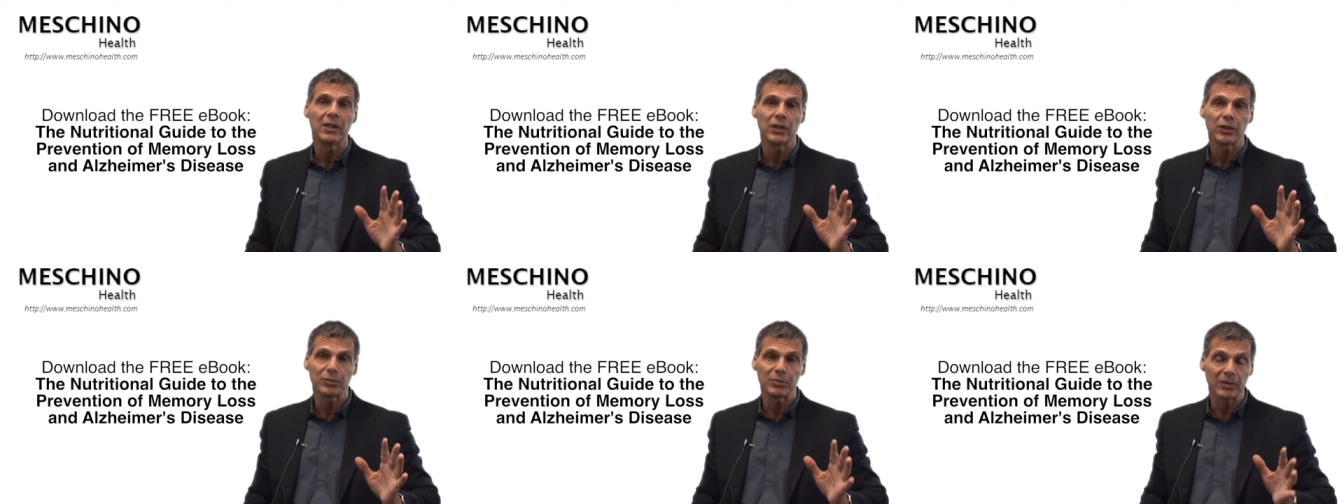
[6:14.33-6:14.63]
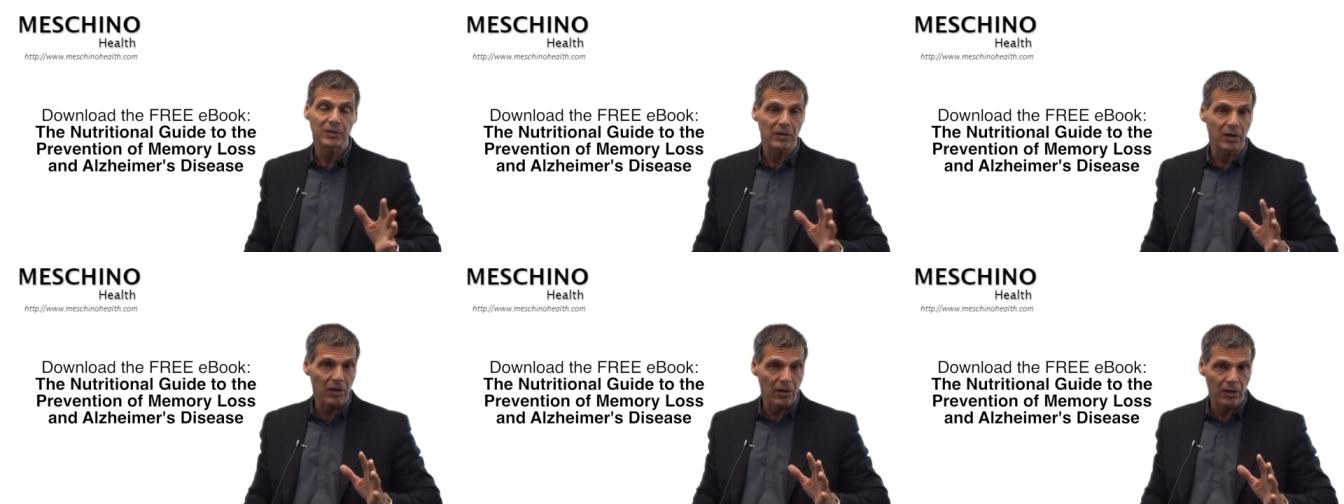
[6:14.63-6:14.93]

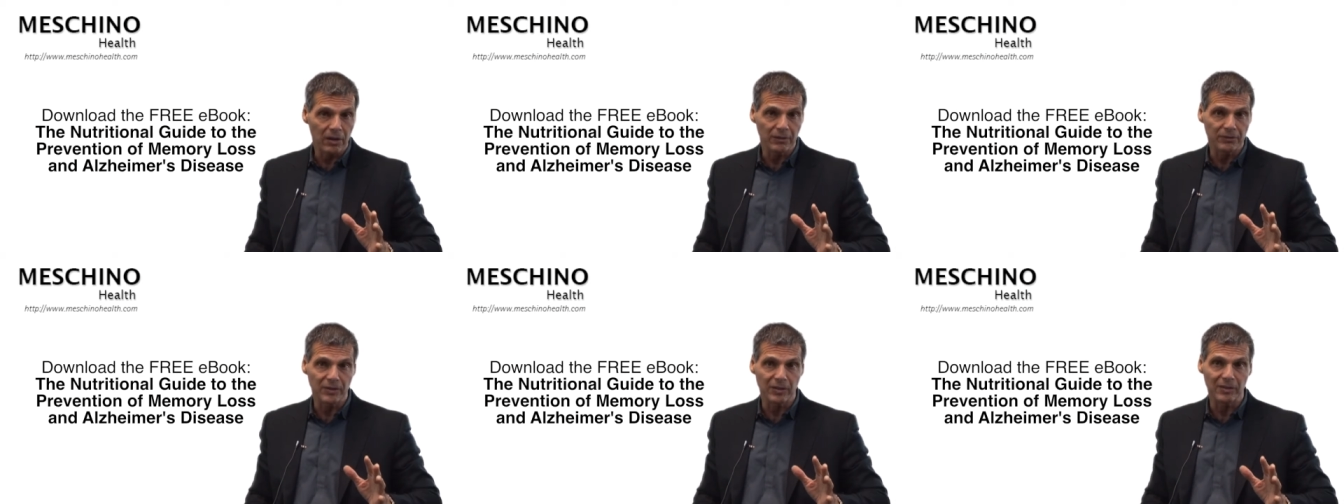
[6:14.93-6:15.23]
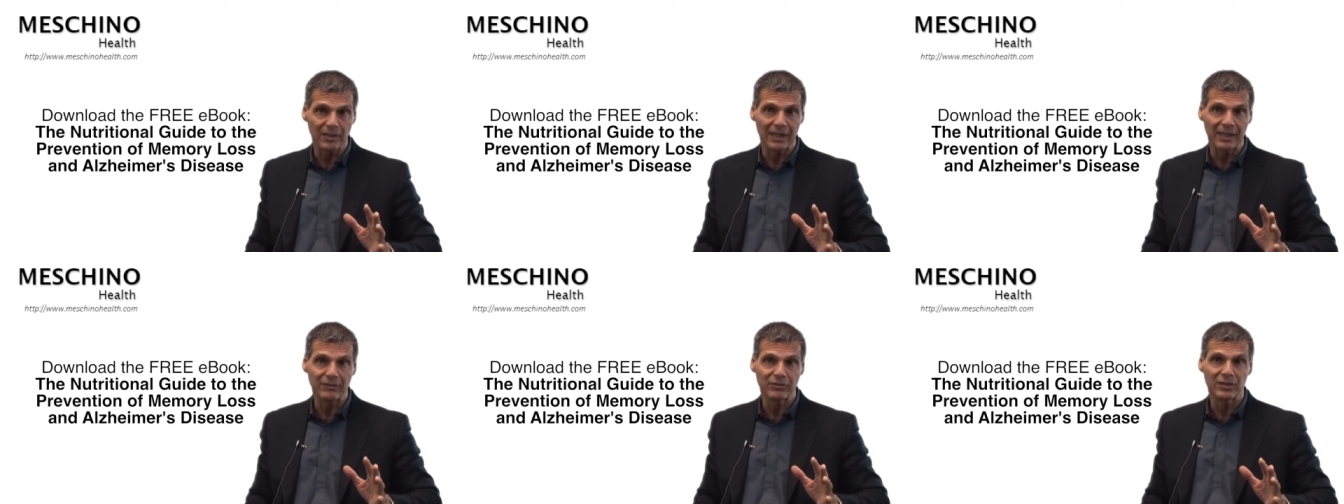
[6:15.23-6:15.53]
throughout all of your
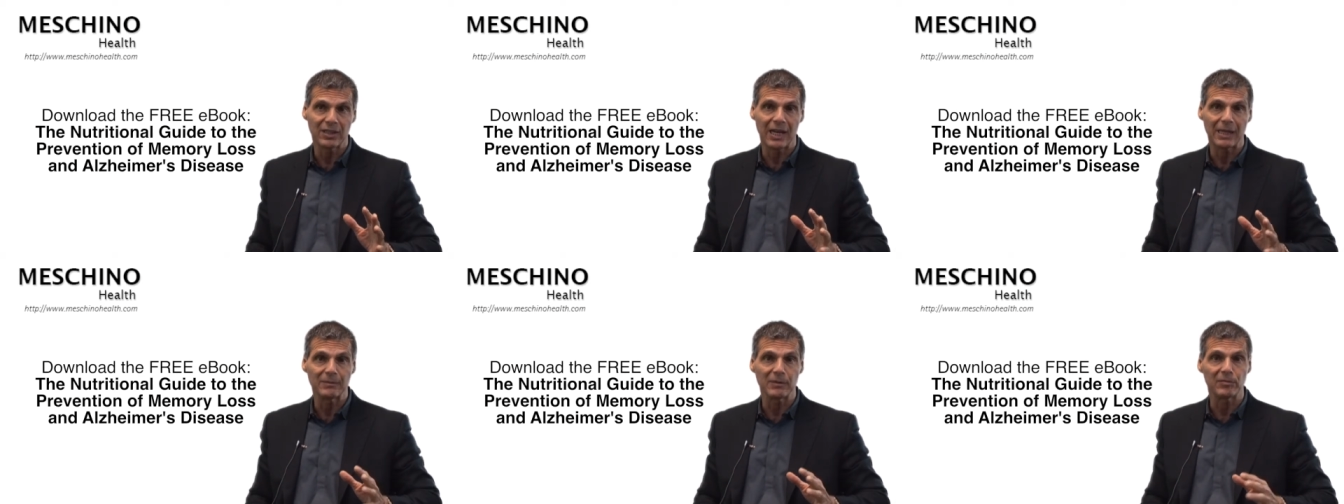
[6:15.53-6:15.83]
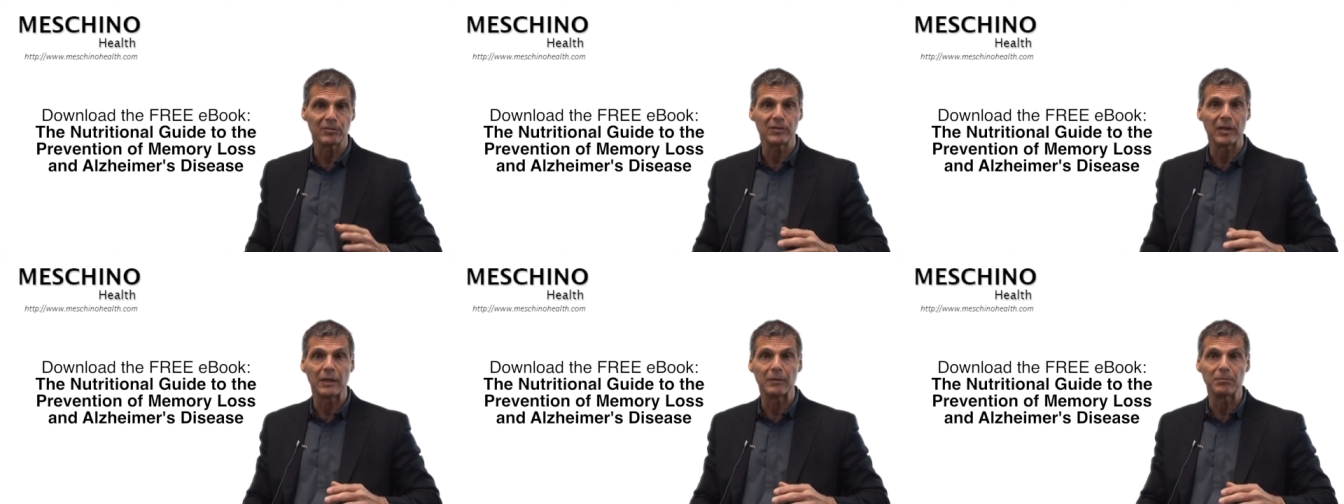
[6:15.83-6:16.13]
lifetime
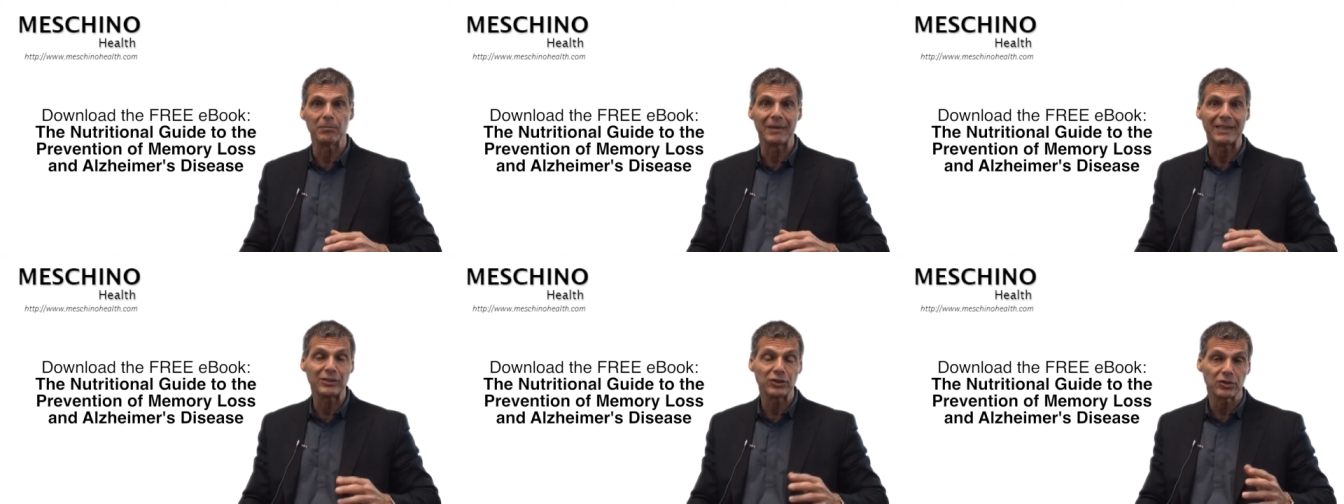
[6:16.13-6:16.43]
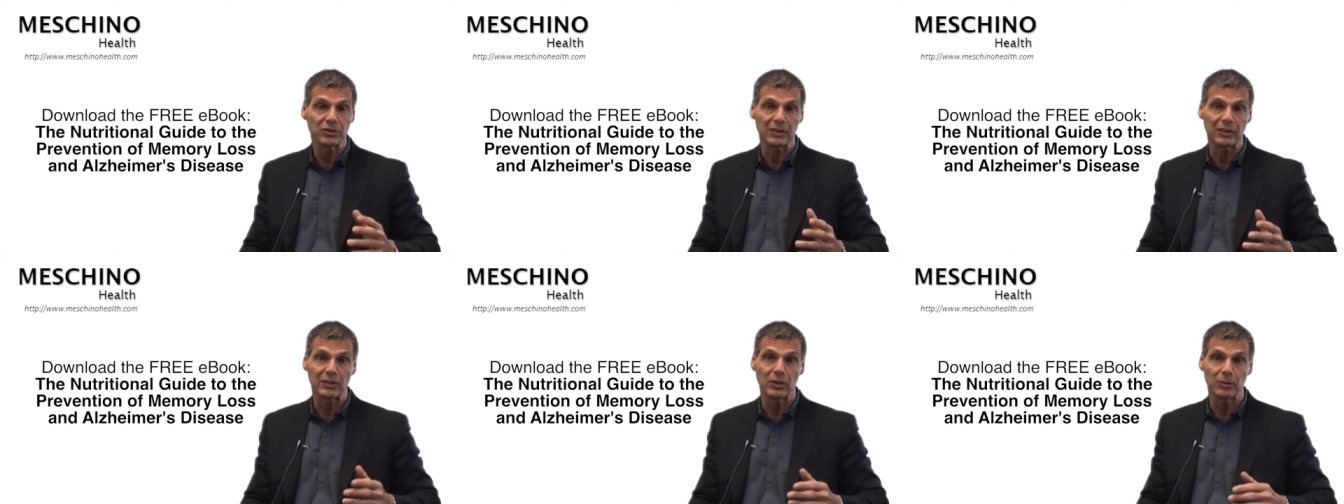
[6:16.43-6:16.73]
and, and make
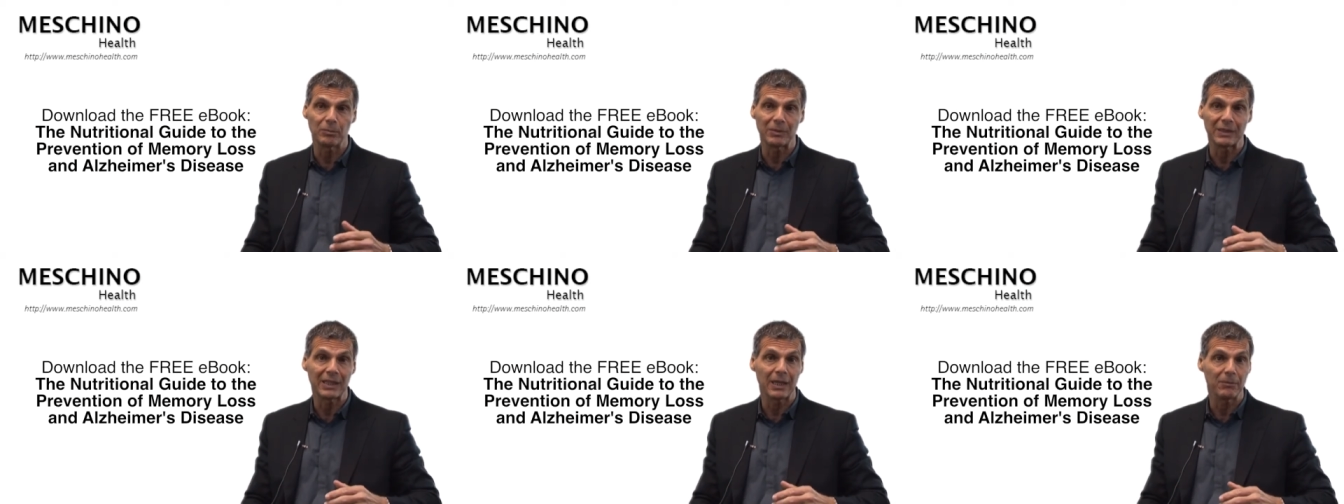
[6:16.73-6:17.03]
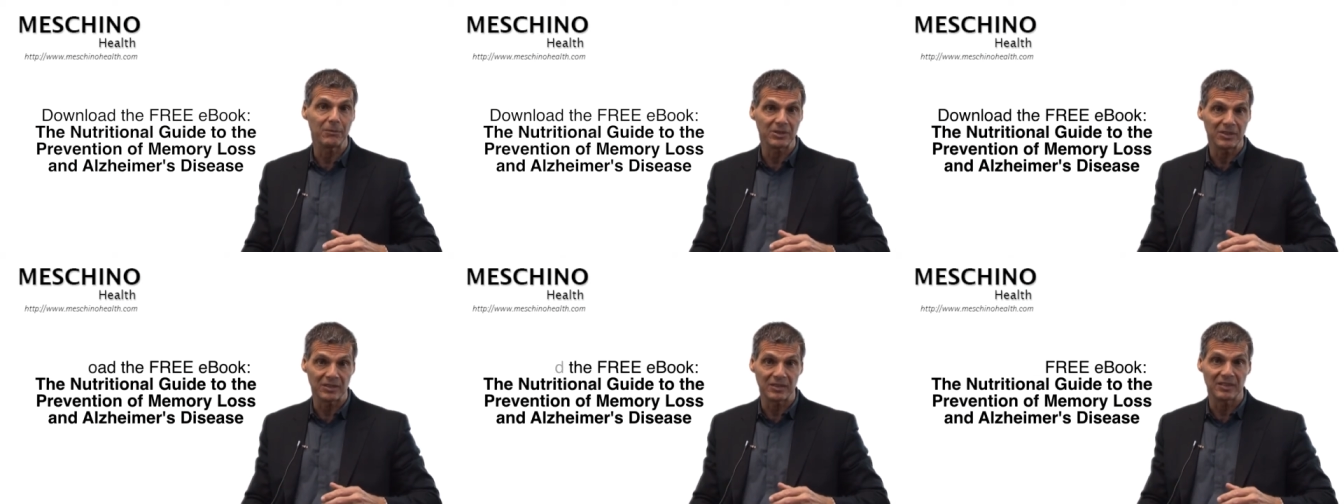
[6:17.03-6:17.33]
sure you don't
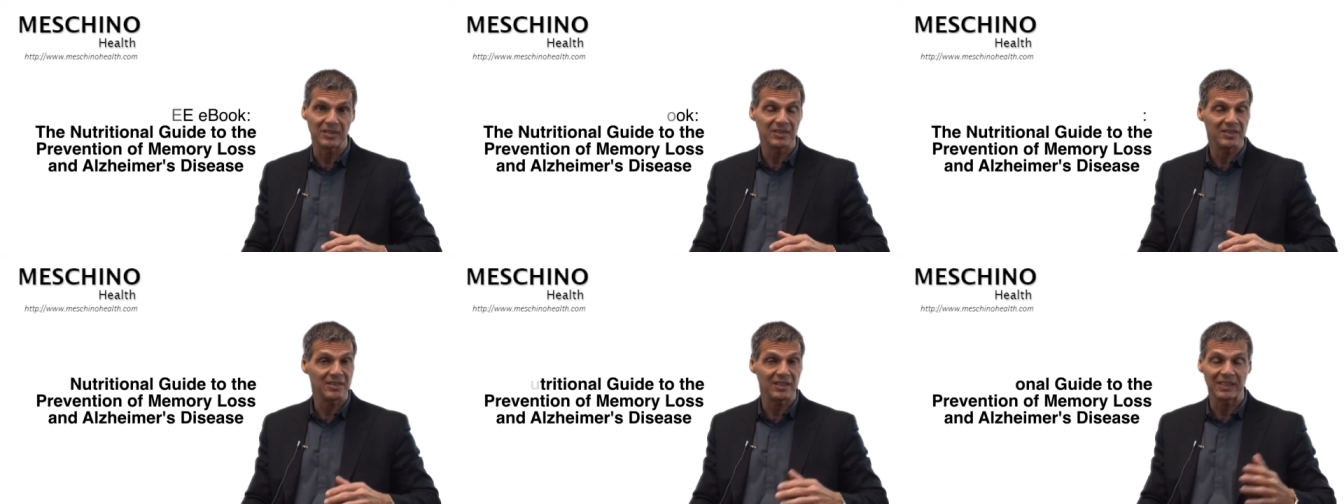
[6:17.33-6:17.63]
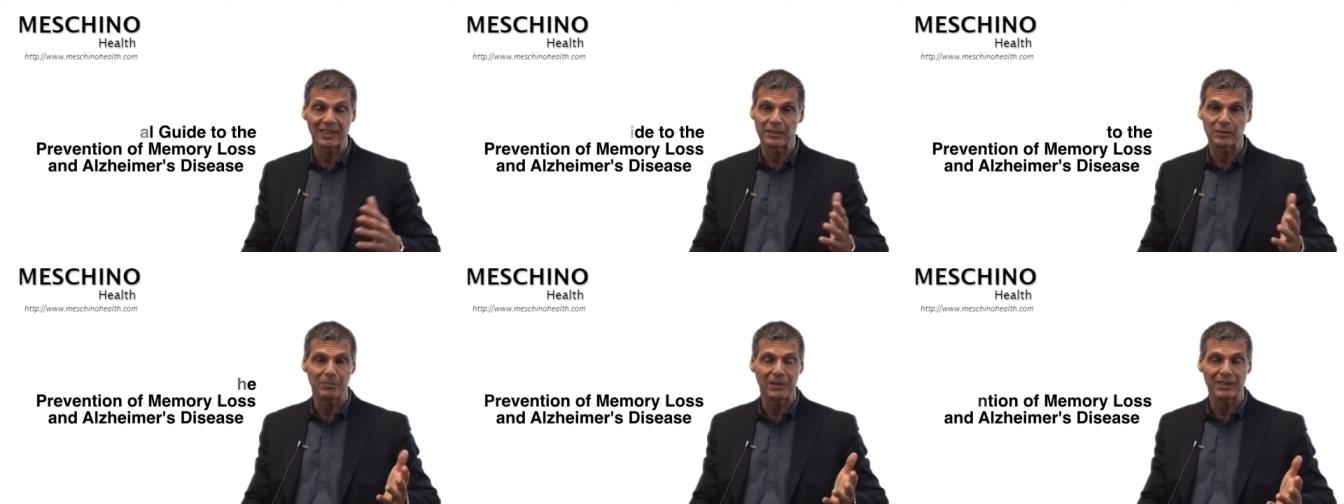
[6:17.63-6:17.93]
become a
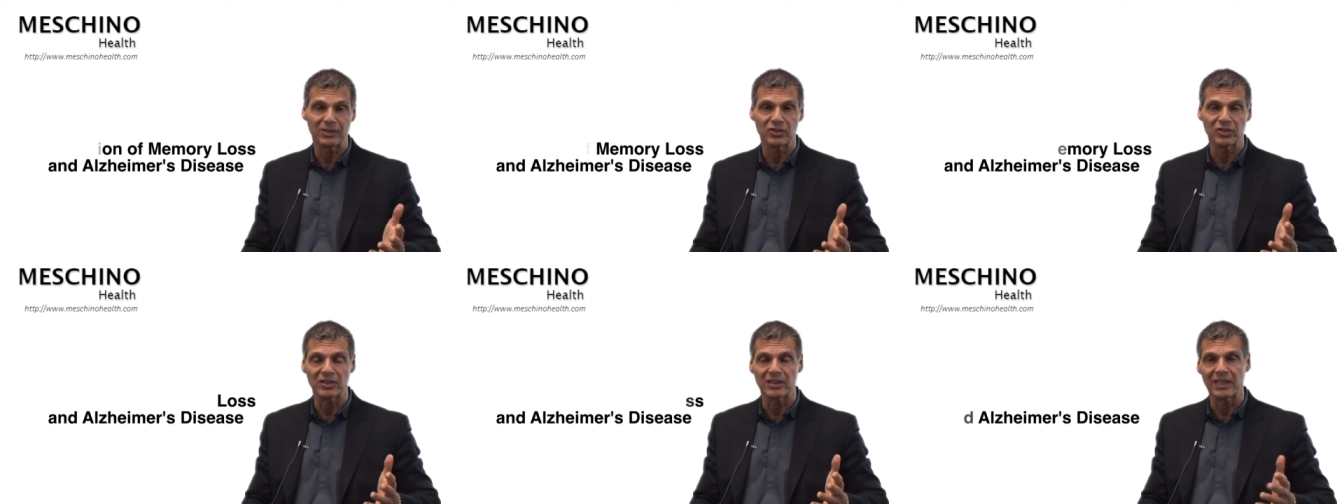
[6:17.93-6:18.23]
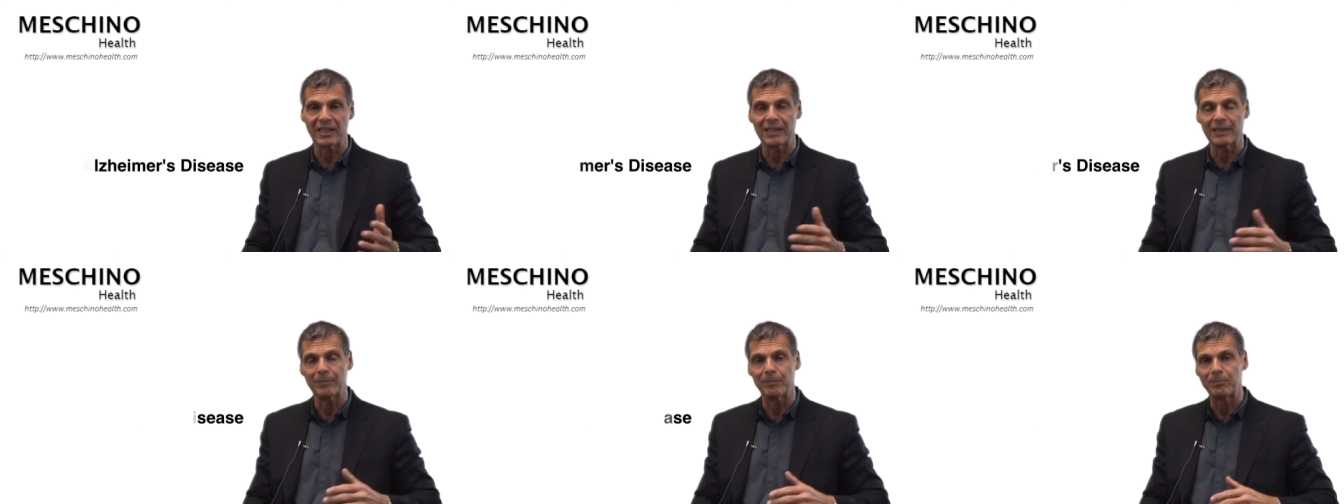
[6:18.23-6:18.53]
statistic as best you
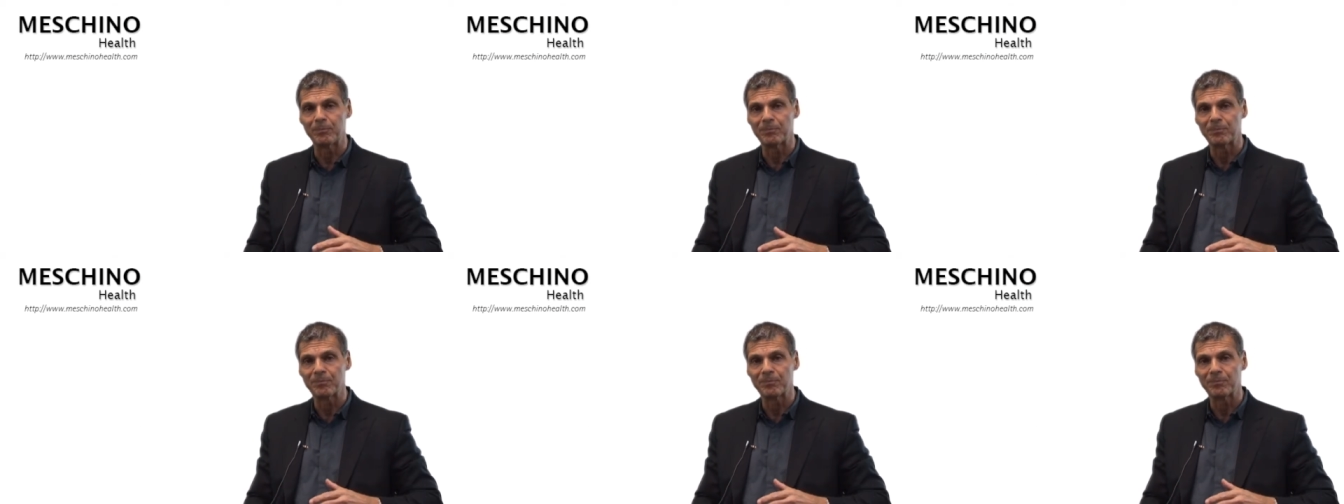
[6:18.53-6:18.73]
can.